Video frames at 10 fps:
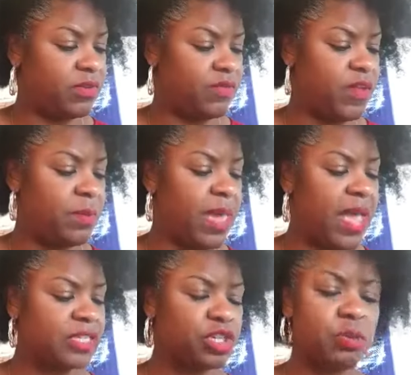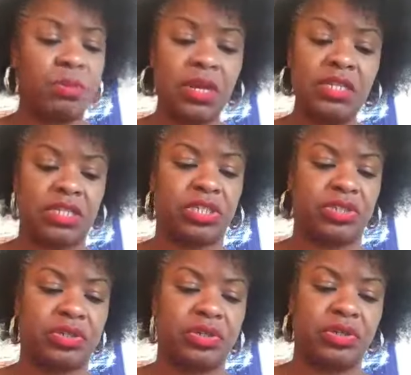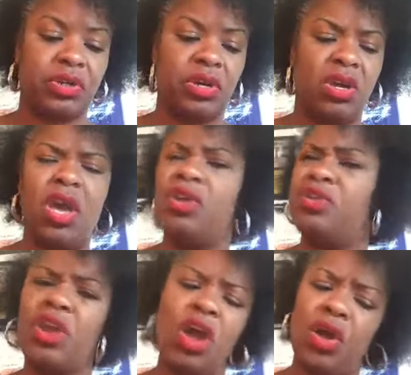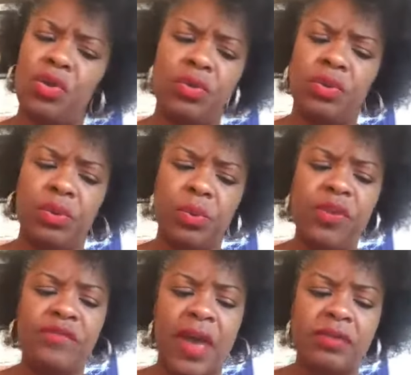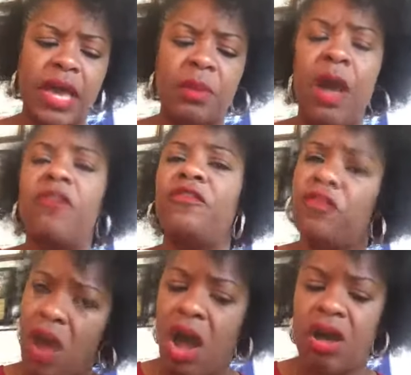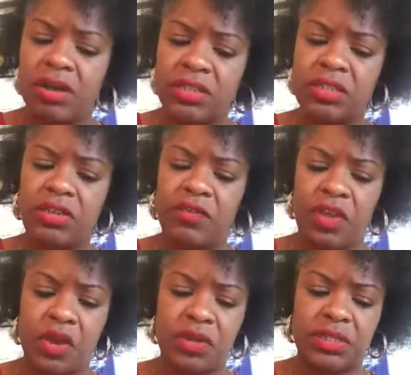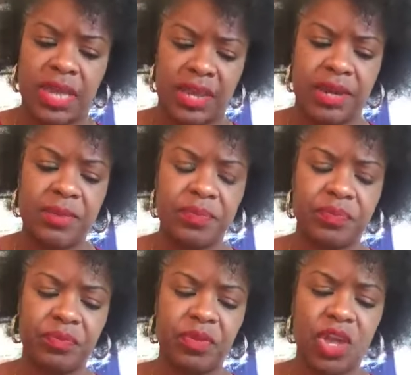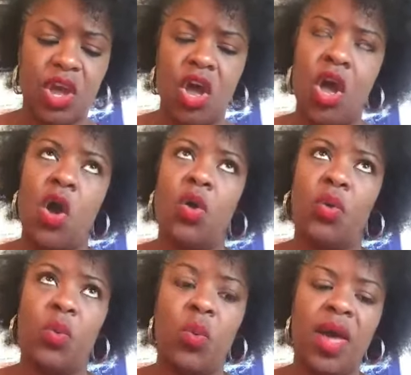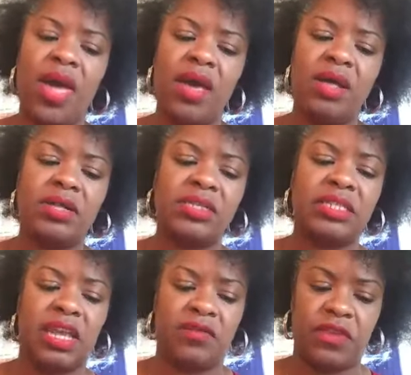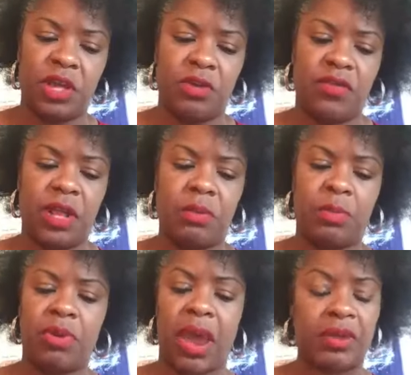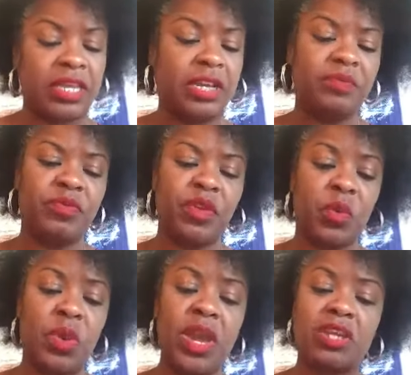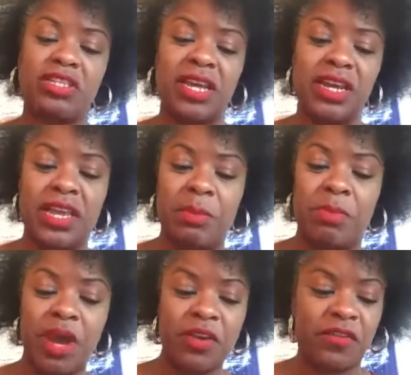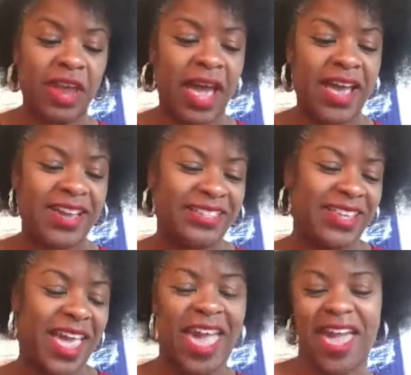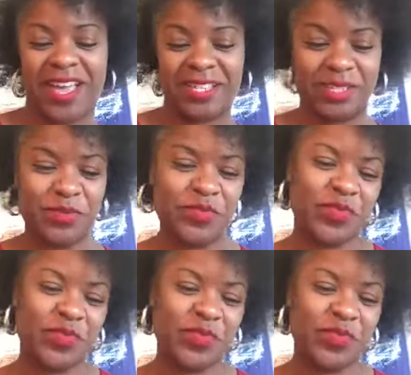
Velma asked her middle sister. No, we found out about frogs, Fiona stated. Well, said Velma proudly, we are studying butterflies and